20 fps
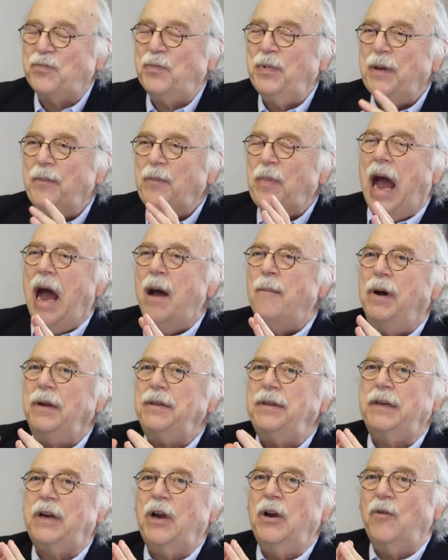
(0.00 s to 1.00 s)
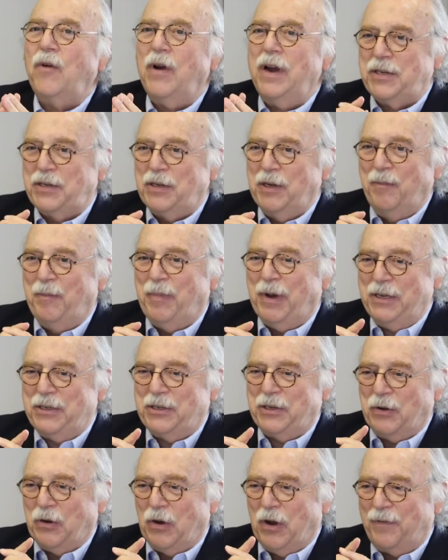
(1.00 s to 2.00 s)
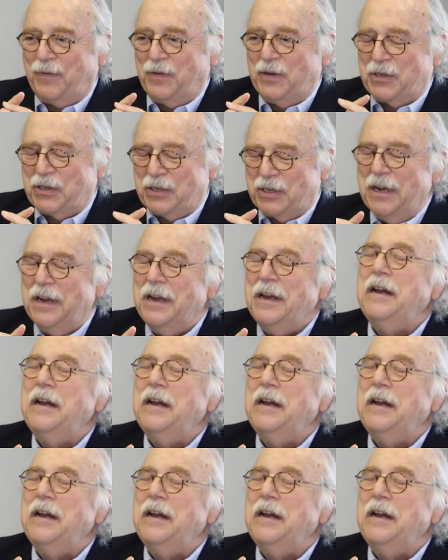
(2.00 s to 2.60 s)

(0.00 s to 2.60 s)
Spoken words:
But how about the Congressional Budget Office?